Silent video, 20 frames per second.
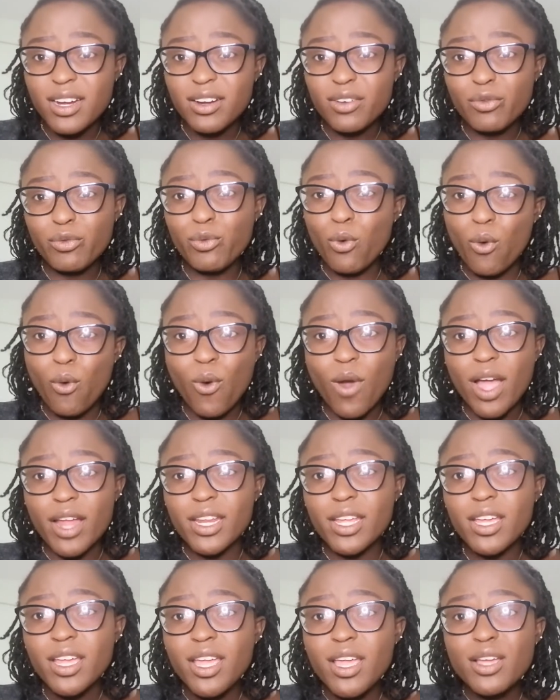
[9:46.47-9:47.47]

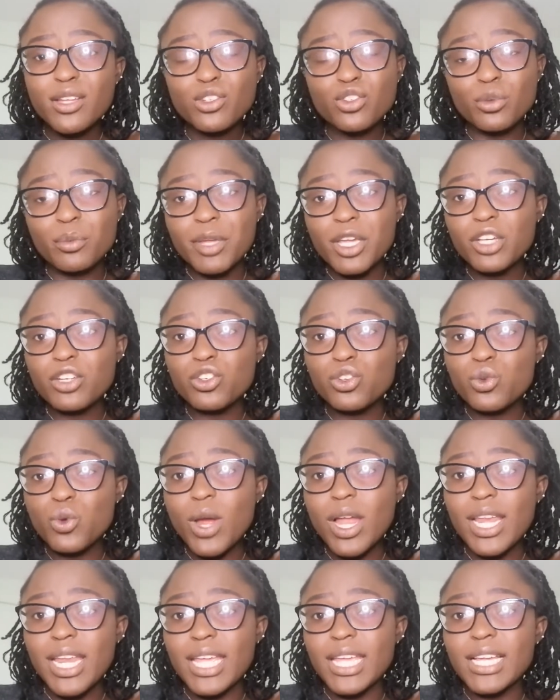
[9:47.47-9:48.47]
forward to make
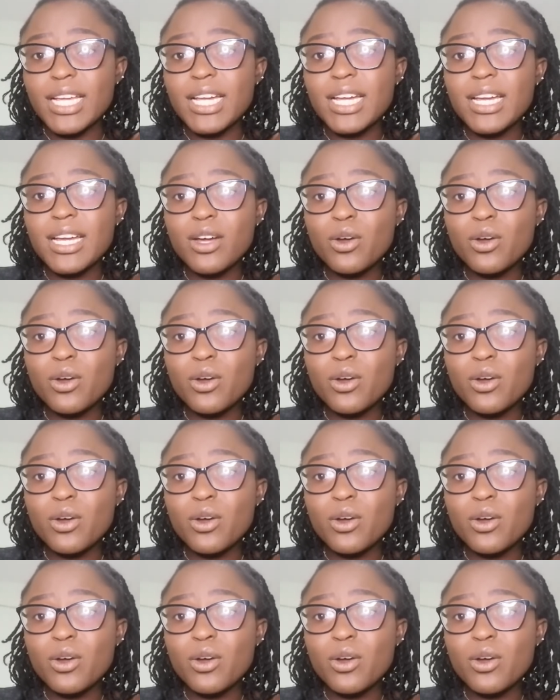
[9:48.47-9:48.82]
sure, like,